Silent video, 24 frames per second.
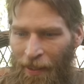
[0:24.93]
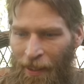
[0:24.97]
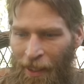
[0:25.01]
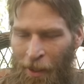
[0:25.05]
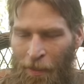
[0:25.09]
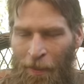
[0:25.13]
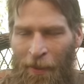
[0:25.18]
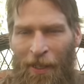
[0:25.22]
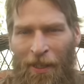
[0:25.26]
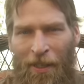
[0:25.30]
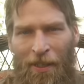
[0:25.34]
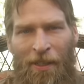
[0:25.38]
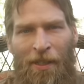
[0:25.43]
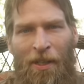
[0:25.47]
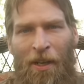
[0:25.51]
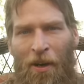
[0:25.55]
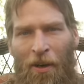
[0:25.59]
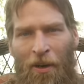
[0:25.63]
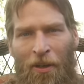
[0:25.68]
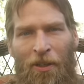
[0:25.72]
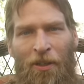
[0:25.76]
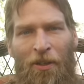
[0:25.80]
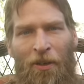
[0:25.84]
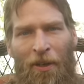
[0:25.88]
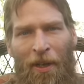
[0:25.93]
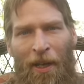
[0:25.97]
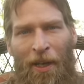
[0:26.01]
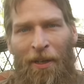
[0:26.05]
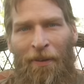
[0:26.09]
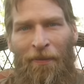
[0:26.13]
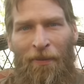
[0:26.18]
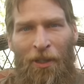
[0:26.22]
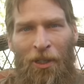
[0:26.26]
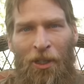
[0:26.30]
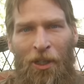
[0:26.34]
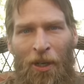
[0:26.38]
it's because yards are
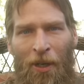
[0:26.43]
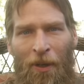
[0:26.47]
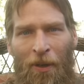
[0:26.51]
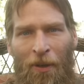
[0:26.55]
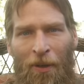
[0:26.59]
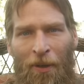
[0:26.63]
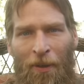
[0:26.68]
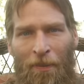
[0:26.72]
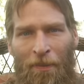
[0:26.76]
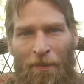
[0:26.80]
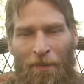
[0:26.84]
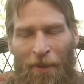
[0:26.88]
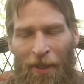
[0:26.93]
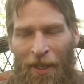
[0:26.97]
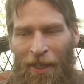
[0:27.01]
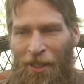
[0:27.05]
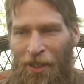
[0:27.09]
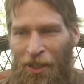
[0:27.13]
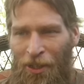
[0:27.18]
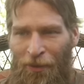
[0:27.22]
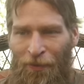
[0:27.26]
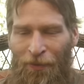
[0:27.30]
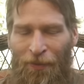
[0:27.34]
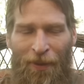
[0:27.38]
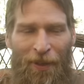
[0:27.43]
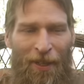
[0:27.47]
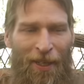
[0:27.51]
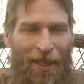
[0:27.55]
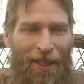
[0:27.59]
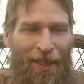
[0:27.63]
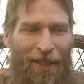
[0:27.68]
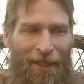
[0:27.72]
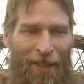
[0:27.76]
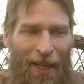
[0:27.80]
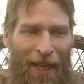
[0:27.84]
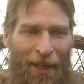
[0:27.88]
kind of a joke. But it's just
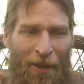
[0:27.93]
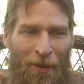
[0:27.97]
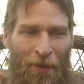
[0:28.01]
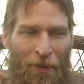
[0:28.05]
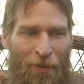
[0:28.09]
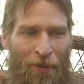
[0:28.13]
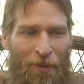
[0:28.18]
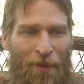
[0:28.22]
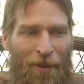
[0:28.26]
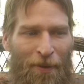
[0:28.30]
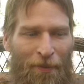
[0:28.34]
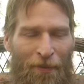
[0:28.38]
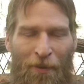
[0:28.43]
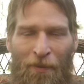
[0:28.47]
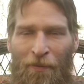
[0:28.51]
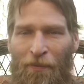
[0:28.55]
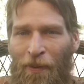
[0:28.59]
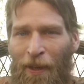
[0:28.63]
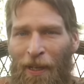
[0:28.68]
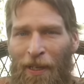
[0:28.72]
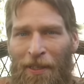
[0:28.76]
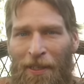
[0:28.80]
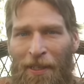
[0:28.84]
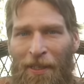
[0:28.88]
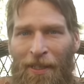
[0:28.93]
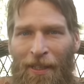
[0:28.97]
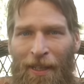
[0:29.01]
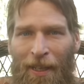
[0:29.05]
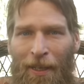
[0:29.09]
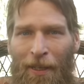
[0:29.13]
funny, I go through different phases.